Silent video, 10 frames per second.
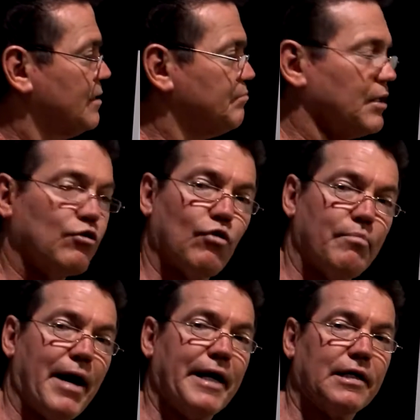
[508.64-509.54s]
But
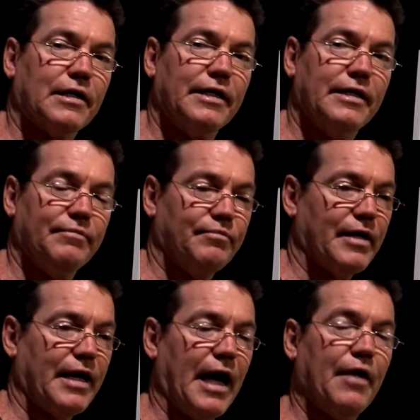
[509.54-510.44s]
grammatically,
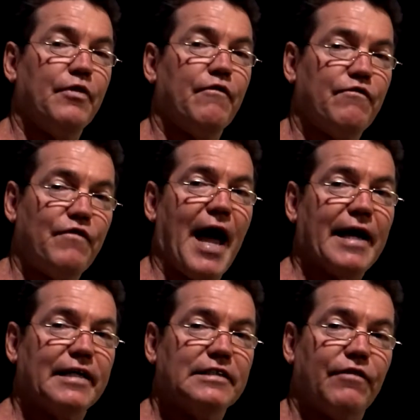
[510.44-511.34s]
and the
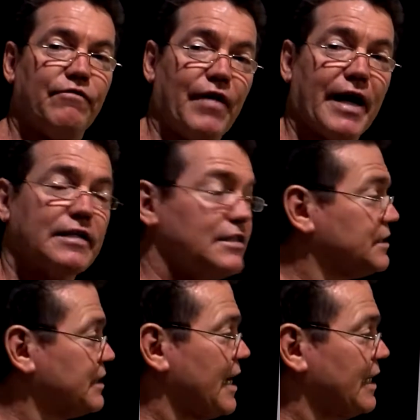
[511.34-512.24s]
fact, as a fact
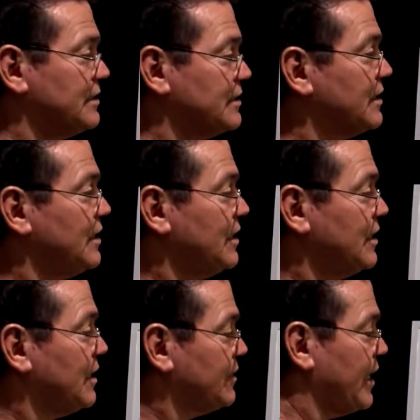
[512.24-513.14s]
stands,
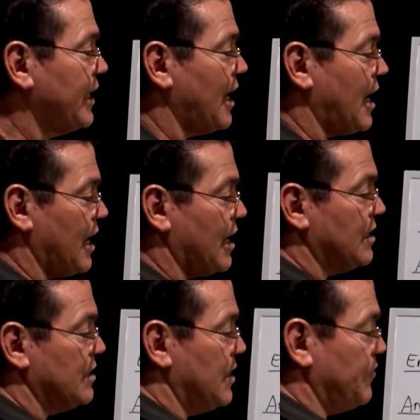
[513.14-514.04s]
they are
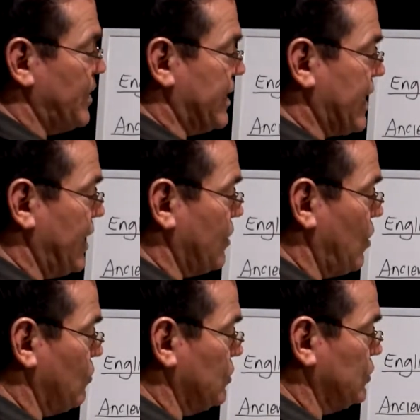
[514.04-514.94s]
the account
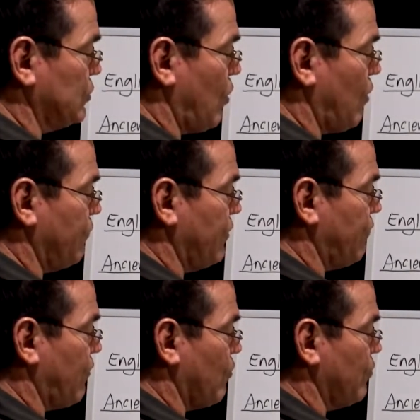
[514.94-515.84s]
holders of the
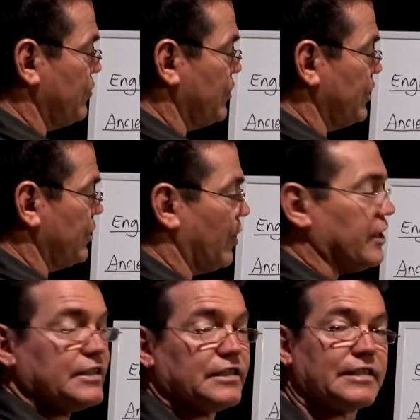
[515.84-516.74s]
foreign
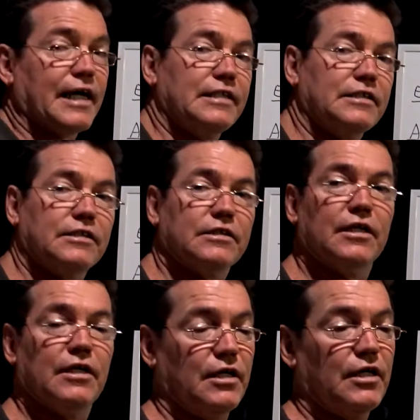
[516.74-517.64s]
United States
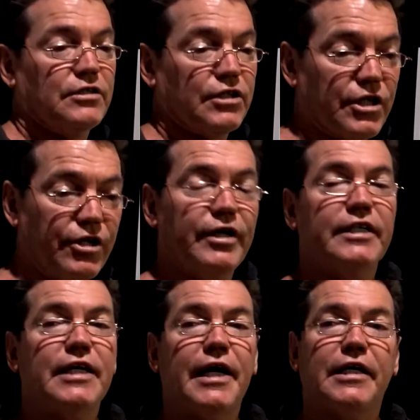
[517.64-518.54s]

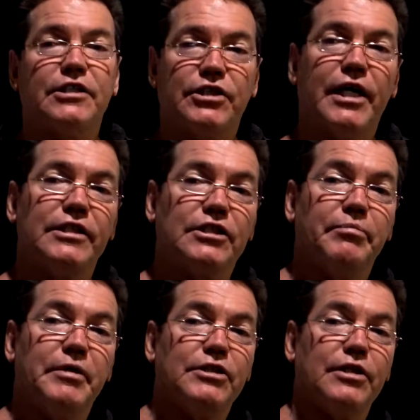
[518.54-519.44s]
Securities and Exchange
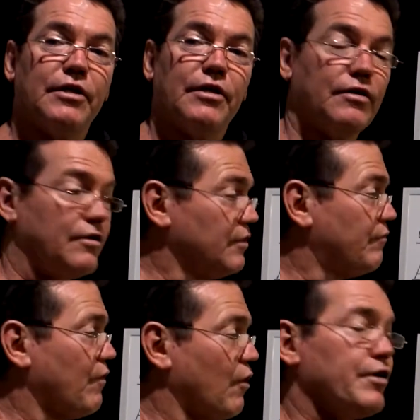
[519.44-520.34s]
Commission, the
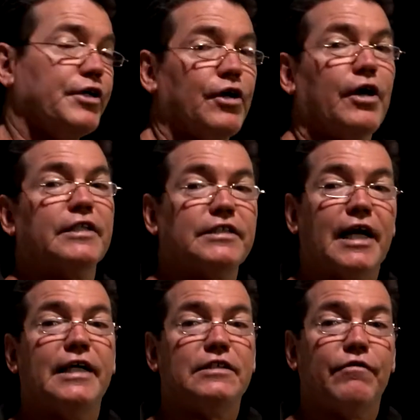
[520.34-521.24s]
foreign United
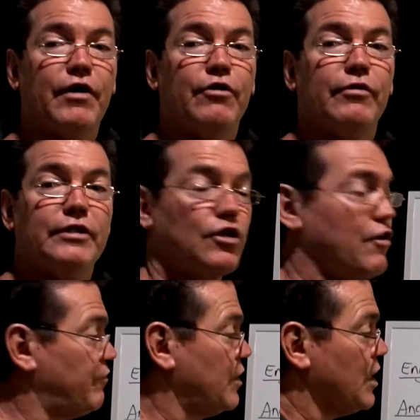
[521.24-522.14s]
States Federal
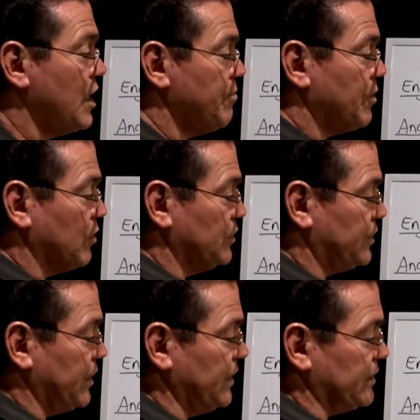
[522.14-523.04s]
Reserve, because
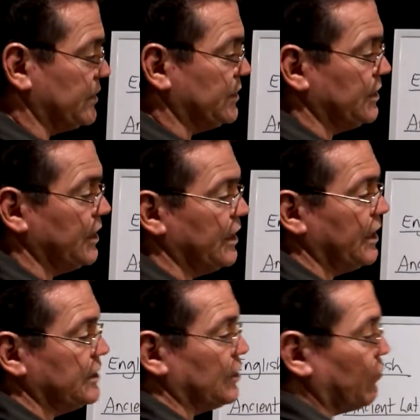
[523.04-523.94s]
this
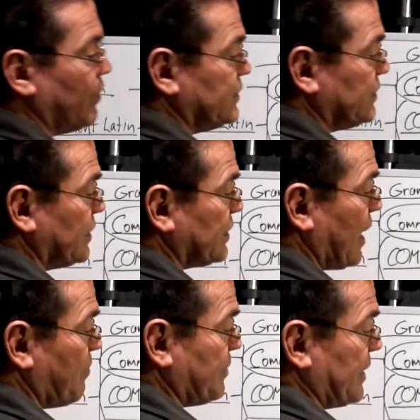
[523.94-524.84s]
is a registered
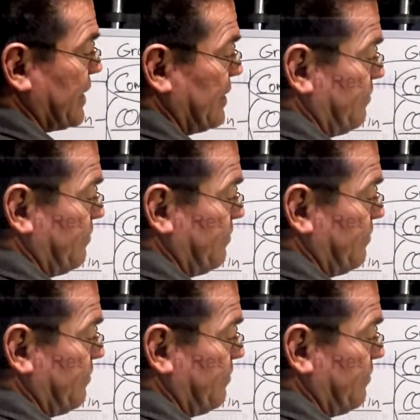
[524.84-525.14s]
company